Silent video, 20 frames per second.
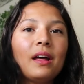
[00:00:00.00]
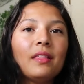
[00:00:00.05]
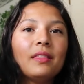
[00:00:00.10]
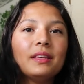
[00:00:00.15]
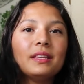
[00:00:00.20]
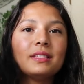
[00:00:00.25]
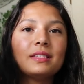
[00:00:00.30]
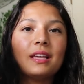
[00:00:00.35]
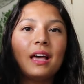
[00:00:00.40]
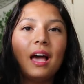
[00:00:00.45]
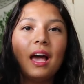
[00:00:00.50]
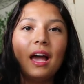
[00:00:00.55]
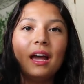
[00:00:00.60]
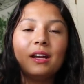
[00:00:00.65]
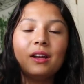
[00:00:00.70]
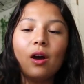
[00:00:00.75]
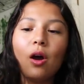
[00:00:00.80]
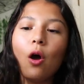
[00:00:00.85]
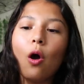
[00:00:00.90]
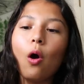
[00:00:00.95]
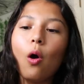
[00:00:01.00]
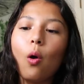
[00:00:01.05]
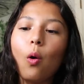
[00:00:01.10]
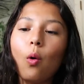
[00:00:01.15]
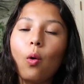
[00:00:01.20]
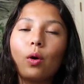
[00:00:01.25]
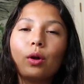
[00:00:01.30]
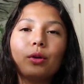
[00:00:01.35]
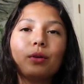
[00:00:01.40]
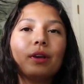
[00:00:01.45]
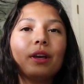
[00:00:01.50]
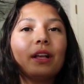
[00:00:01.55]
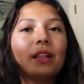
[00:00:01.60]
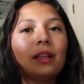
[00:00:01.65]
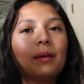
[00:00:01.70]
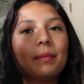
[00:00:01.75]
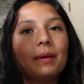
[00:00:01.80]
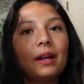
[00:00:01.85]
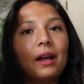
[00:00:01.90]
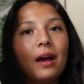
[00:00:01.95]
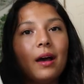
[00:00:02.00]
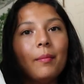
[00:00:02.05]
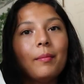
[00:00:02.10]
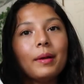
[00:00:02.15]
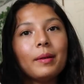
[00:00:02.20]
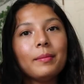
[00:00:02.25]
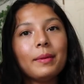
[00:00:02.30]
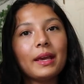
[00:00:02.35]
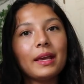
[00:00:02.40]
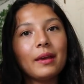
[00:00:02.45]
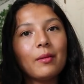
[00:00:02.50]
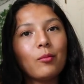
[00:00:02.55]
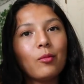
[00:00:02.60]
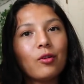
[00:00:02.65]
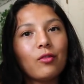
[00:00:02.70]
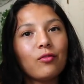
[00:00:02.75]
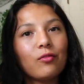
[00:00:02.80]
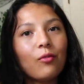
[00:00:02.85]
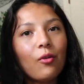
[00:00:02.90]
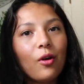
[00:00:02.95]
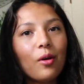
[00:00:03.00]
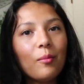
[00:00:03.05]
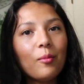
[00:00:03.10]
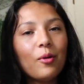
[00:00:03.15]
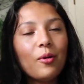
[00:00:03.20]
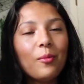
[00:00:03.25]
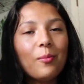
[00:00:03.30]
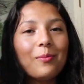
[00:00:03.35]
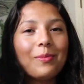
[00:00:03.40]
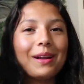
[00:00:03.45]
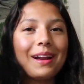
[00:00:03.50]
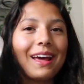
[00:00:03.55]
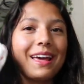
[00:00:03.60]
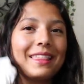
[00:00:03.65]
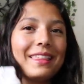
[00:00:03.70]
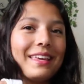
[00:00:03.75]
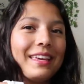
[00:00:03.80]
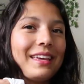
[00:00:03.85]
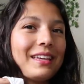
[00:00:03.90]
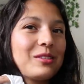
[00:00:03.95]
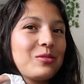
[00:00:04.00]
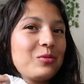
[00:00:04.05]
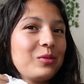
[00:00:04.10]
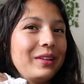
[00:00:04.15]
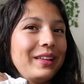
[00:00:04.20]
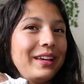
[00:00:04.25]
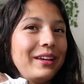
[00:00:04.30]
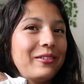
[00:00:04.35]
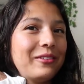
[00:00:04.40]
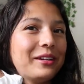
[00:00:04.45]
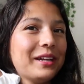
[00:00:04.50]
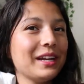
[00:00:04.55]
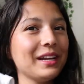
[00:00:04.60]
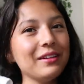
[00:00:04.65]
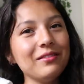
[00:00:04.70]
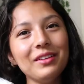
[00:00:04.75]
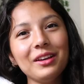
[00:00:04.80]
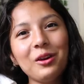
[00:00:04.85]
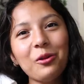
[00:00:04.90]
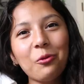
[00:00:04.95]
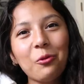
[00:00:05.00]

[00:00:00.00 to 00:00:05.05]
on the side, or you can clip it up and make it more formal, but I think it's really creative and